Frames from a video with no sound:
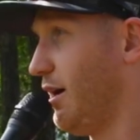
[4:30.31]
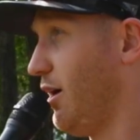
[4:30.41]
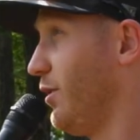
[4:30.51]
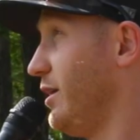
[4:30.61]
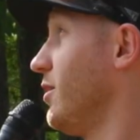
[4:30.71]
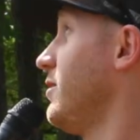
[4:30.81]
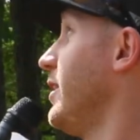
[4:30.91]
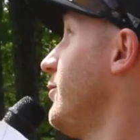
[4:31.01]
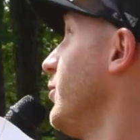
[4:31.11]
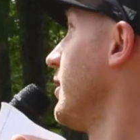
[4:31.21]
now we look
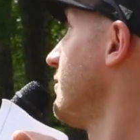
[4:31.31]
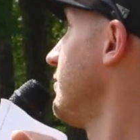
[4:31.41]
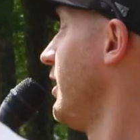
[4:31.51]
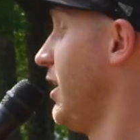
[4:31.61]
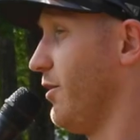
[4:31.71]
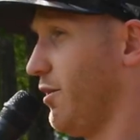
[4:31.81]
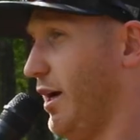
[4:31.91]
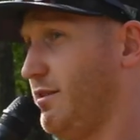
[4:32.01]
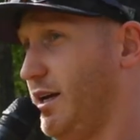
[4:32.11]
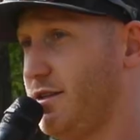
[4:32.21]
like we're gonna have a
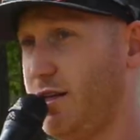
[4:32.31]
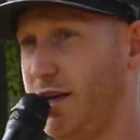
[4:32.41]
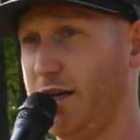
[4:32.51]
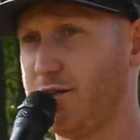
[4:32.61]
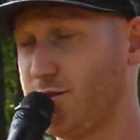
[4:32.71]
great day today.